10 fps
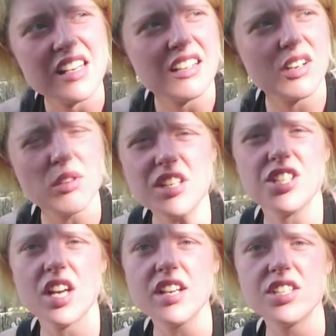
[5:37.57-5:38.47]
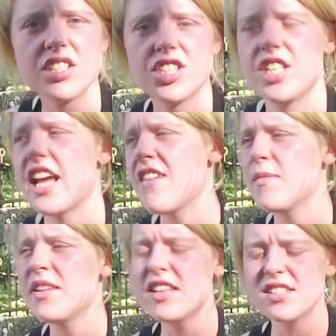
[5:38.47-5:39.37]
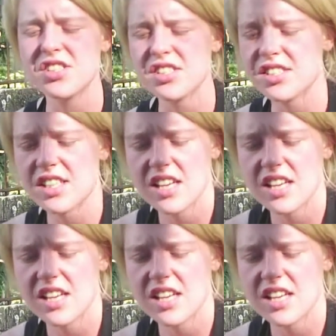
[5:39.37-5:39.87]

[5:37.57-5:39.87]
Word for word: Like, what judge did she have? I mean, this just,